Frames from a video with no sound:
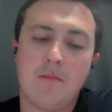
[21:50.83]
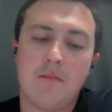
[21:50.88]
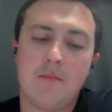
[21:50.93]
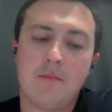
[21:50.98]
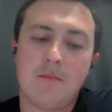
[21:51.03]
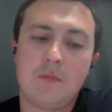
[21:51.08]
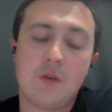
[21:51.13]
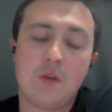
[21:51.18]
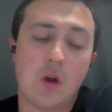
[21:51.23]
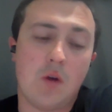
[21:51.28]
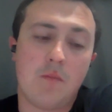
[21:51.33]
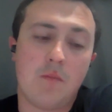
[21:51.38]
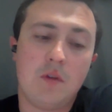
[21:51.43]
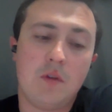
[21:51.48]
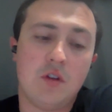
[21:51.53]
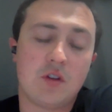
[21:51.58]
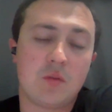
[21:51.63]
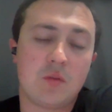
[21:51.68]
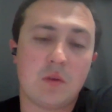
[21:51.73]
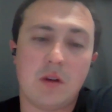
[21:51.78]
So
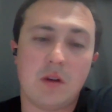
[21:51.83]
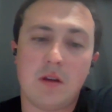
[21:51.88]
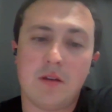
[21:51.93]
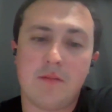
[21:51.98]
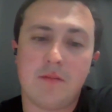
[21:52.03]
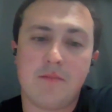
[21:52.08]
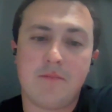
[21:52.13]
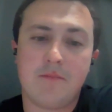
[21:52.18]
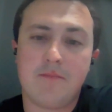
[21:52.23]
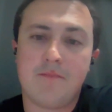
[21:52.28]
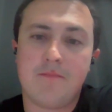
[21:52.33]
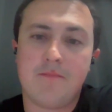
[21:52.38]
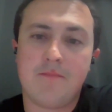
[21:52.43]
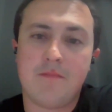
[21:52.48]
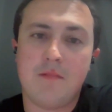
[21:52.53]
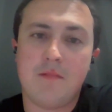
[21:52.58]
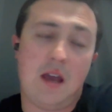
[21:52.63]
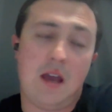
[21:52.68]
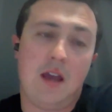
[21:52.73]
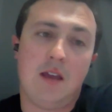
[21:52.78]
you just want to,
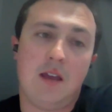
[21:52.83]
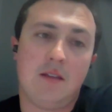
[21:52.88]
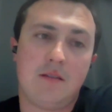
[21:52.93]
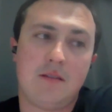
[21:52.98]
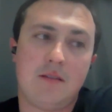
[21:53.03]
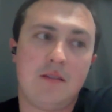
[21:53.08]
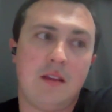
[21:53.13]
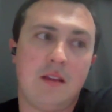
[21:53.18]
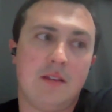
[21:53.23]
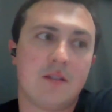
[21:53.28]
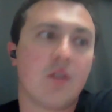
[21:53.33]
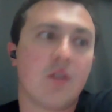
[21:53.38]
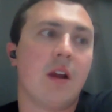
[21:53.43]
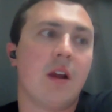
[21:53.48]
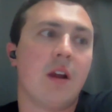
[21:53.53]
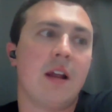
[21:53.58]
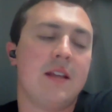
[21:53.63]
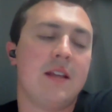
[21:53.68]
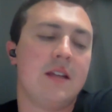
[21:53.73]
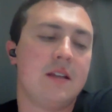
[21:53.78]
it's a
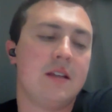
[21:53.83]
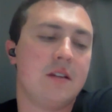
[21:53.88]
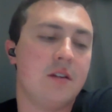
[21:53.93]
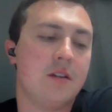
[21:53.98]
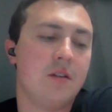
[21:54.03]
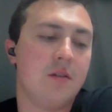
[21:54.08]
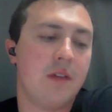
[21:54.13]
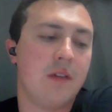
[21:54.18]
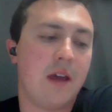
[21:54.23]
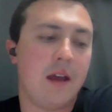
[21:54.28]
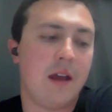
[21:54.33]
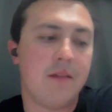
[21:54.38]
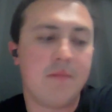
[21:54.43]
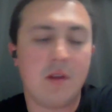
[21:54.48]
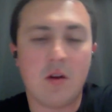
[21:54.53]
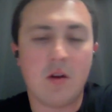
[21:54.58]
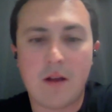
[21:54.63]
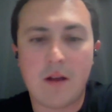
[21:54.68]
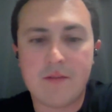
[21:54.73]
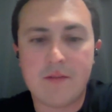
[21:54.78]
great idea to do that.
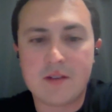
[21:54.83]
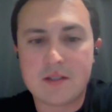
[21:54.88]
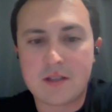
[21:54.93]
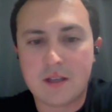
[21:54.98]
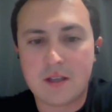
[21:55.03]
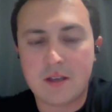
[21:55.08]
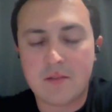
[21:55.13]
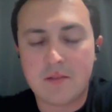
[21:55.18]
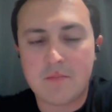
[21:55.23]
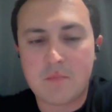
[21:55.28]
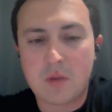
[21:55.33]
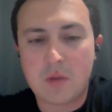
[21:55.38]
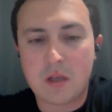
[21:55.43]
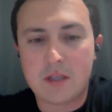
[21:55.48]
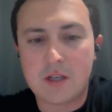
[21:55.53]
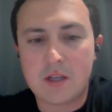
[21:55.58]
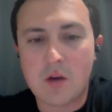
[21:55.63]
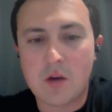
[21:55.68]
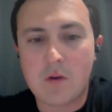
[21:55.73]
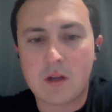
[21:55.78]
Obviously, probably
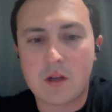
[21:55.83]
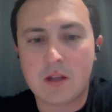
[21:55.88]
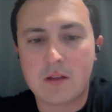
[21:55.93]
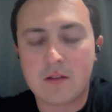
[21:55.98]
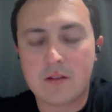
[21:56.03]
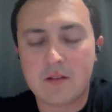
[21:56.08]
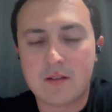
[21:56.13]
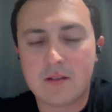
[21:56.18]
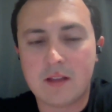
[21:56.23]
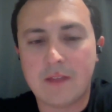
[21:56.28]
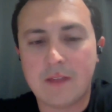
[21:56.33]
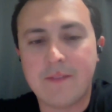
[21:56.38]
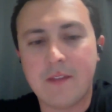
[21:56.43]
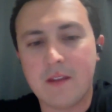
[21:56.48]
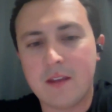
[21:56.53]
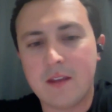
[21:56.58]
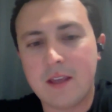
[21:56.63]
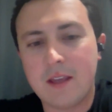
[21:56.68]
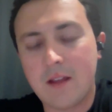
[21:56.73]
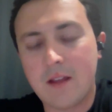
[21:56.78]
don't want to let the
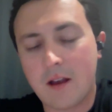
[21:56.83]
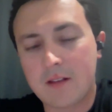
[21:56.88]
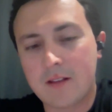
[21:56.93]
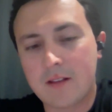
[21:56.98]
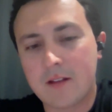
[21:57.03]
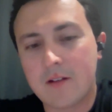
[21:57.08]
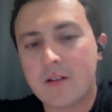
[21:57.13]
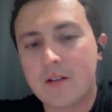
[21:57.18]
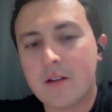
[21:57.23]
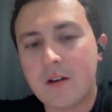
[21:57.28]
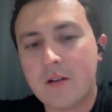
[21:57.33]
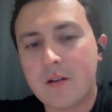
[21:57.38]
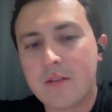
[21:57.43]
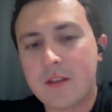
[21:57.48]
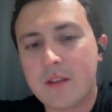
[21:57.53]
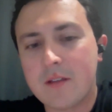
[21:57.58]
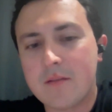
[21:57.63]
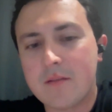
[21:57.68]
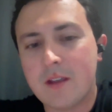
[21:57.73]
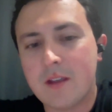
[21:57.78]
Heloc lender know
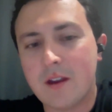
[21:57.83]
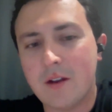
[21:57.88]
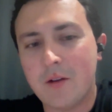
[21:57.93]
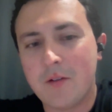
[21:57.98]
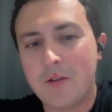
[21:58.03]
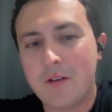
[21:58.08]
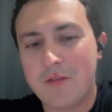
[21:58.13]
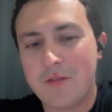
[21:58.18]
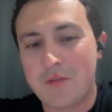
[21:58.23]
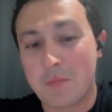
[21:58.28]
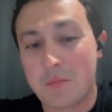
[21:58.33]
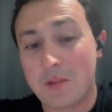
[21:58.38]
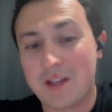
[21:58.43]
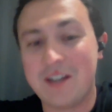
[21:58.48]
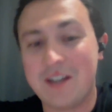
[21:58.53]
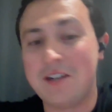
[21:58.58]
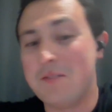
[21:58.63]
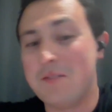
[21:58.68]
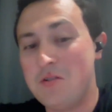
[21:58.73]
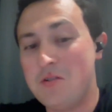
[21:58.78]
that, if you're
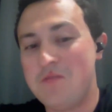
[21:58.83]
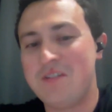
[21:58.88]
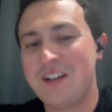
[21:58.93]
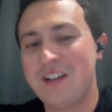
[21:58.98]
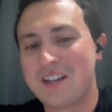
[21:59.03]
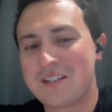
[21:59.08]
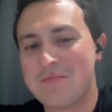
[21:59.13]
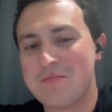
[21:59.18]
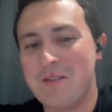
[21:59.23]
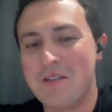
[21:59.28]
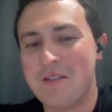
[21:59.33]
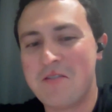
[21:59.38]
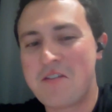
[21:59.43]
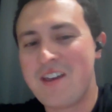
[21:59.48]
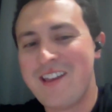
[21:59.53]
planning to move next month,